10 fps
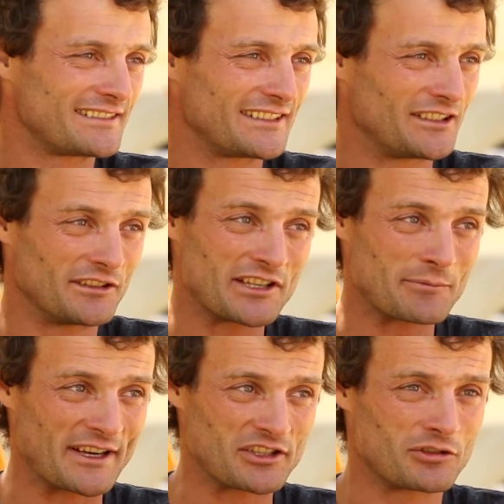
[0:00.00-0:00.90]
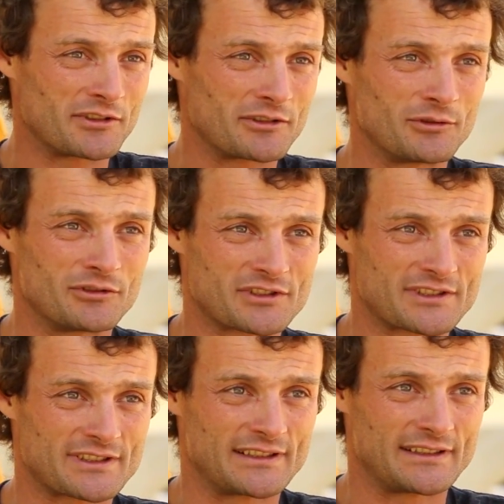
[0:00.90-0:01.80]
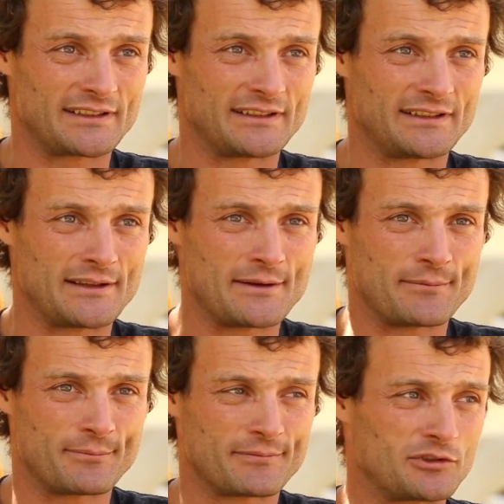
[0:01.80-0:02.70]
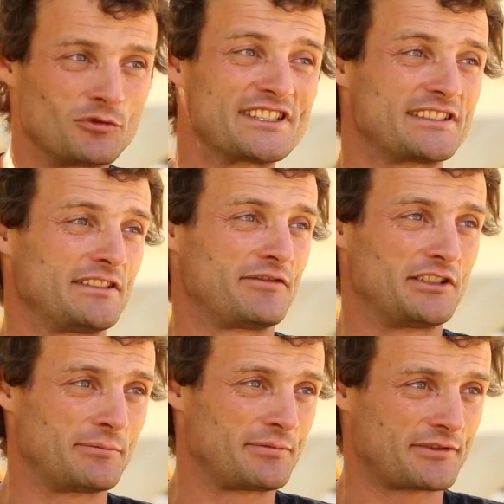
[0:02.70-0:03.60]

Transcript: other maneuver was the twisty flip,